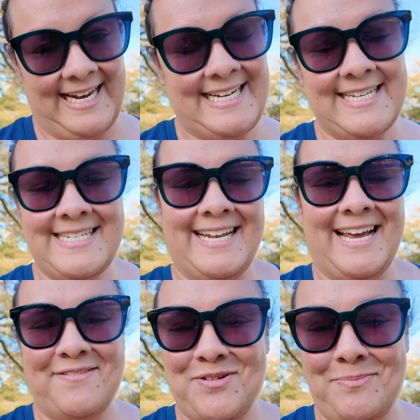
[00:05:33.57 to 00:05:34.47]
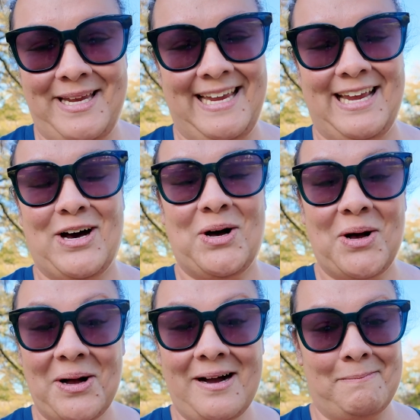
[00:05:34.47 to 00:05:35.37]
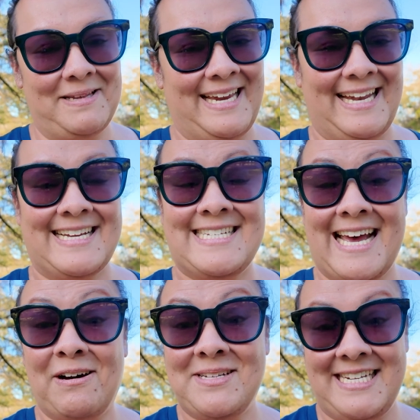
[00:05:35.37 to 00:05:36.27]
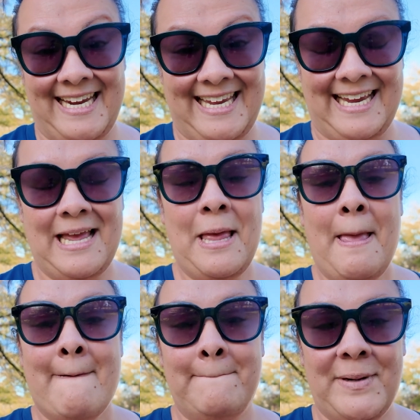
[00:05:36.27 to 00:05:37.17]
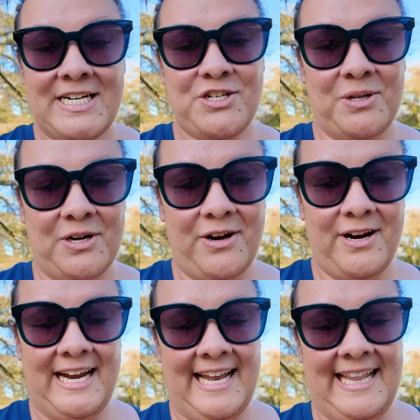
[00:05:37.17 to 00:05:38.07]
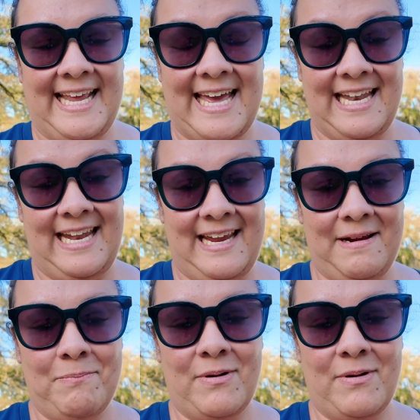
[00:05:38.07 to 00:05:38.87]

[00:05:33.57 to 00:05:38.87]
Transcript: It doesn't have to be all complicated, because that was taking much longer in the editing